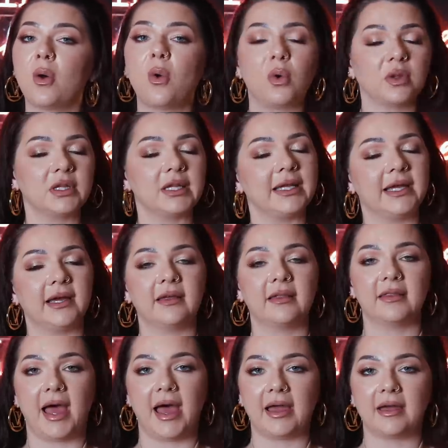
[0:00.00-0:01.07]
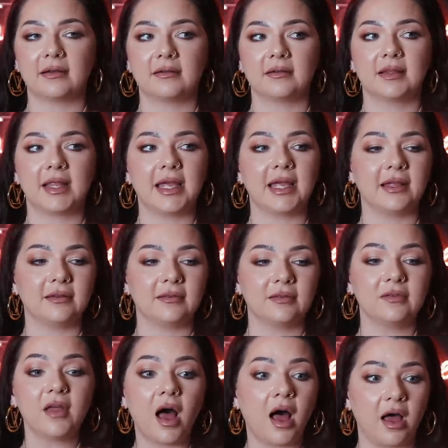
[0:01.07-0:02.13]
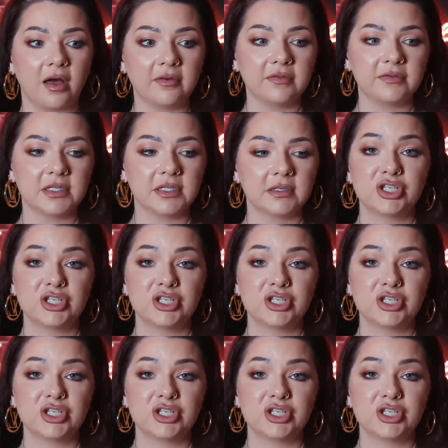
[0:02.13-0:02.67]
old Leah that they loved.